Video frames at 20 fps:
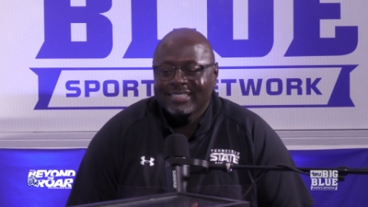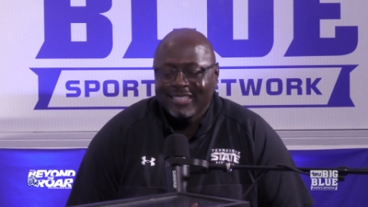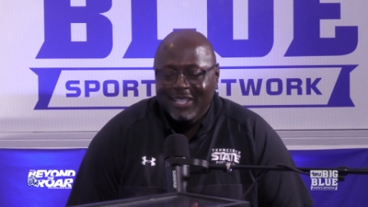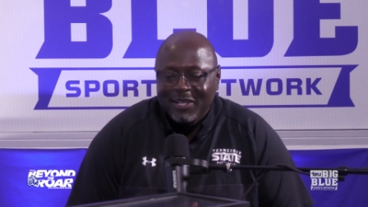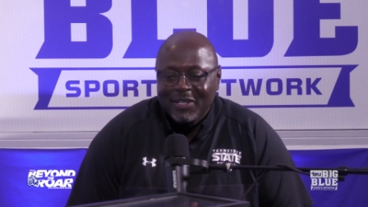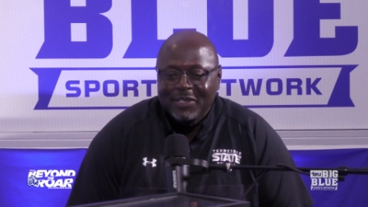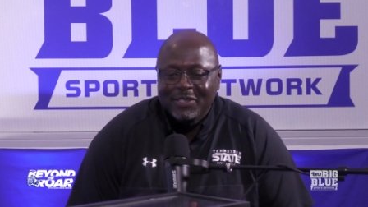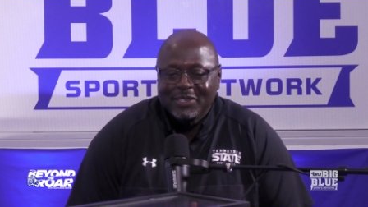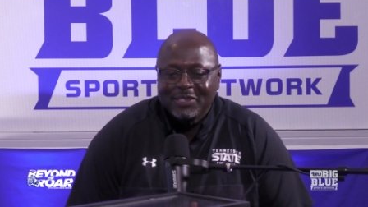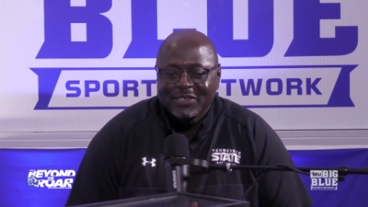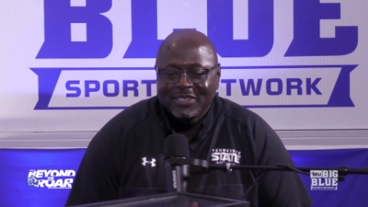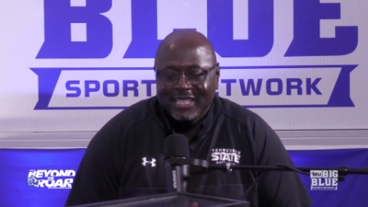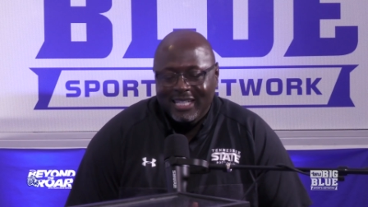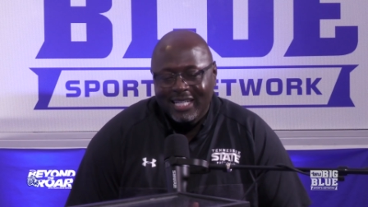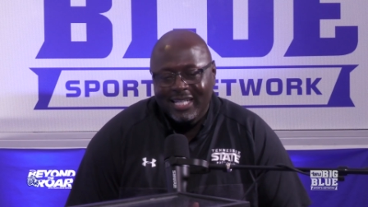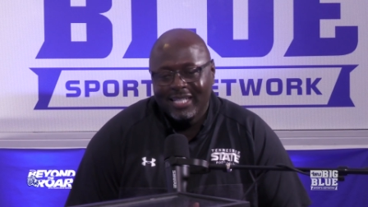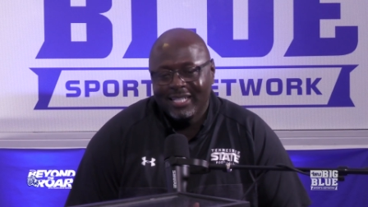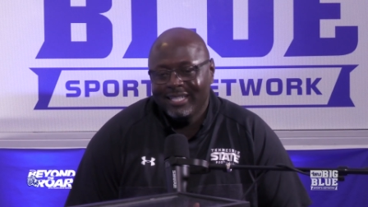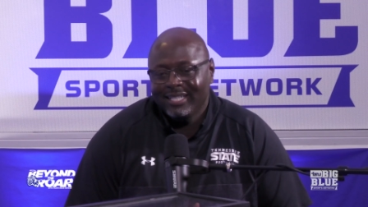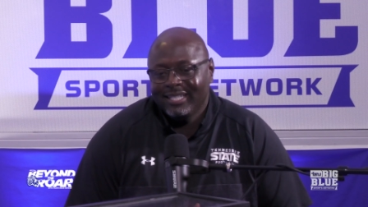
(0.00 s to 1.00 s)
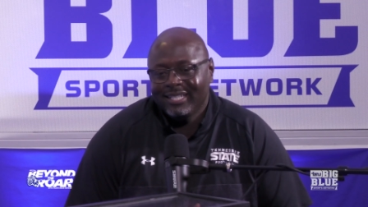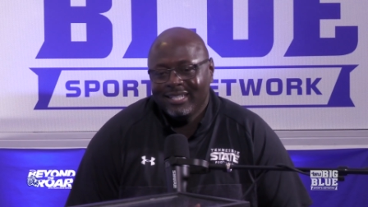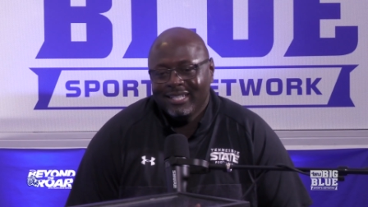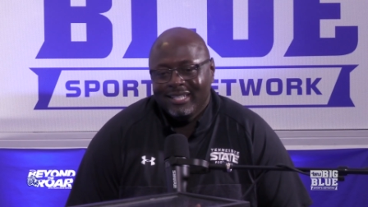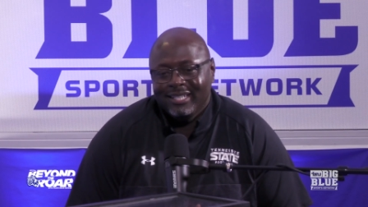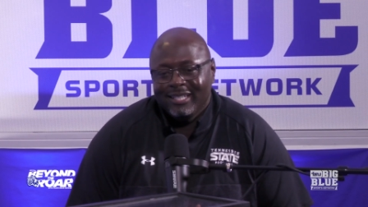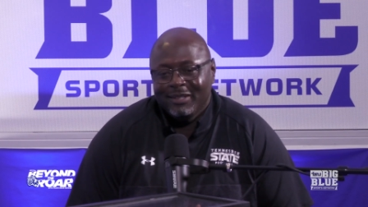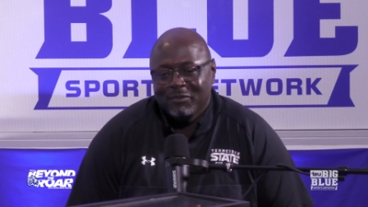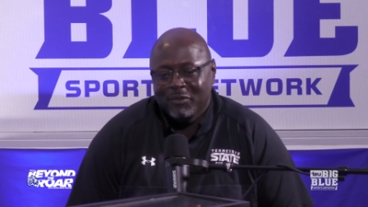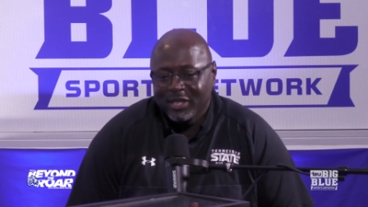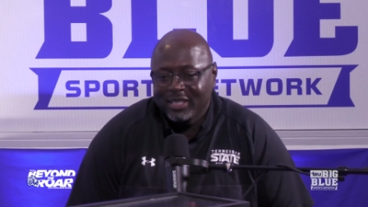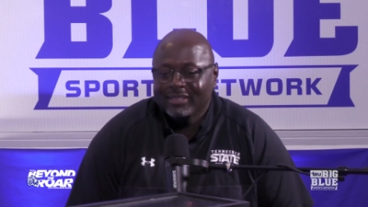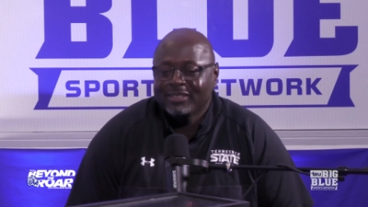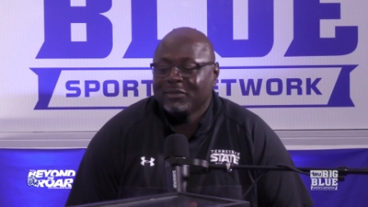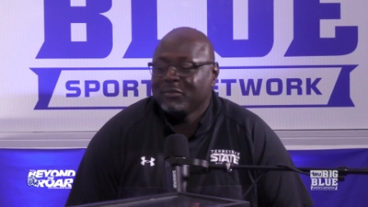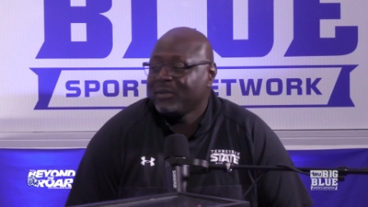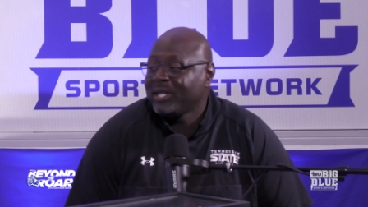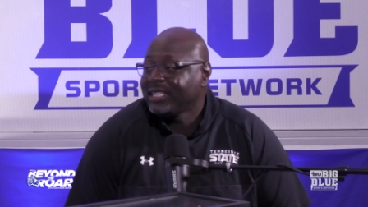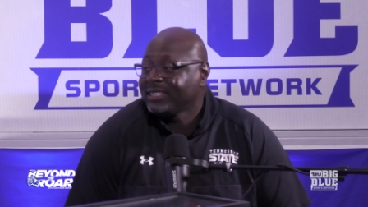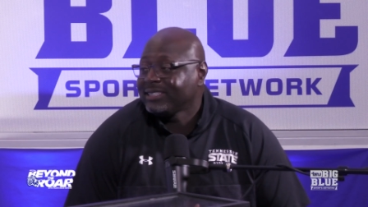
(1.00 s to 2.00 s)
song that brings
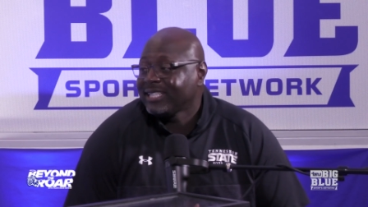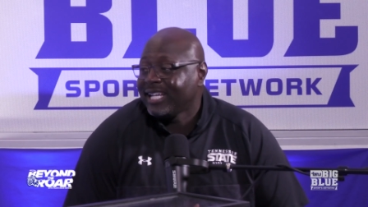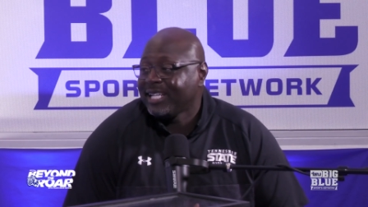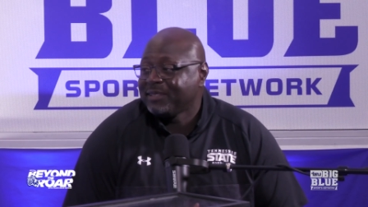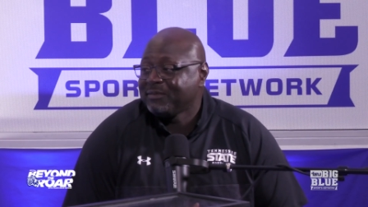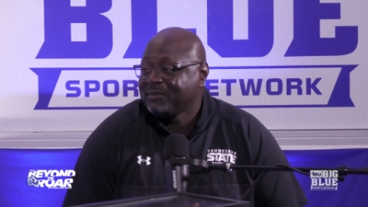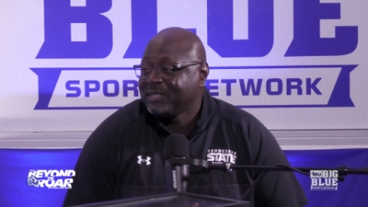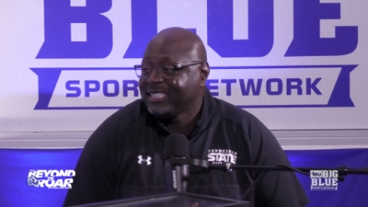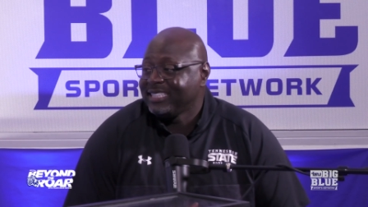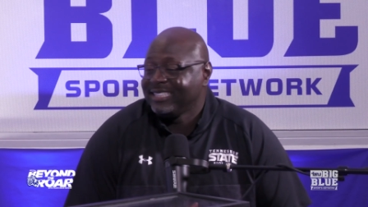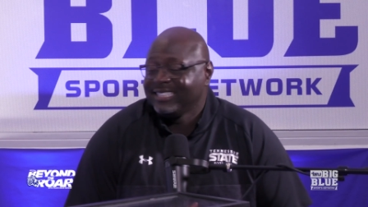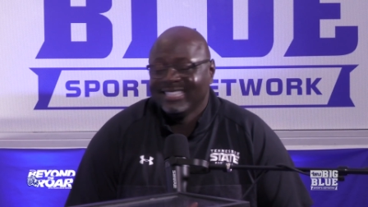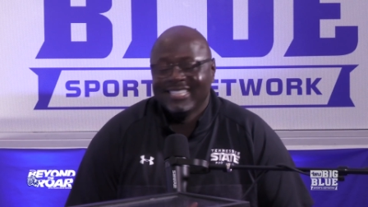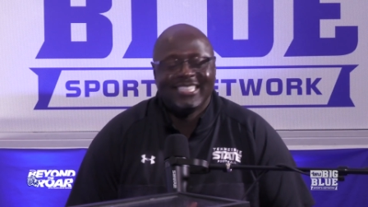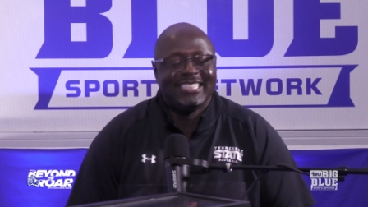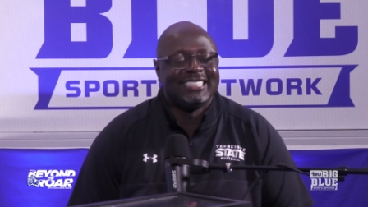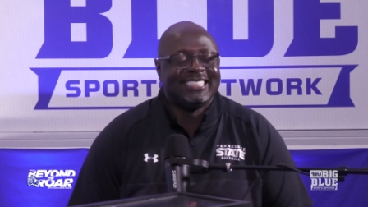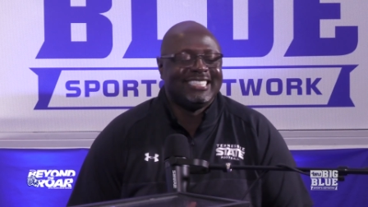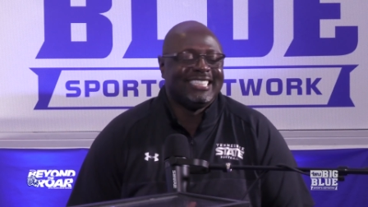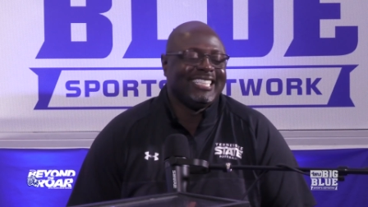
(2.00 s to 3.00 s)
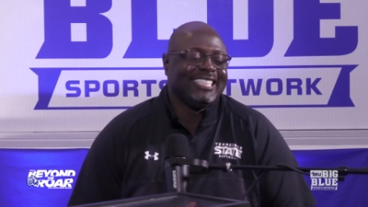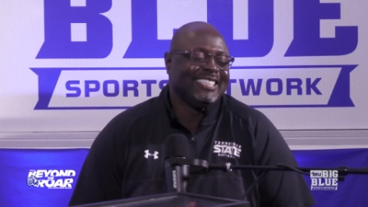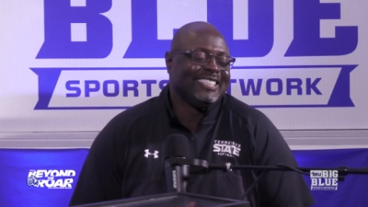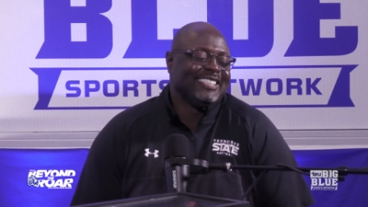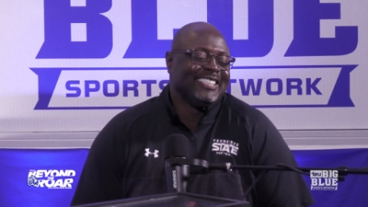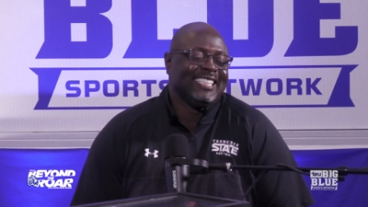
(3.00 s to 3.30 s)
the best out of me. Yeah. So, you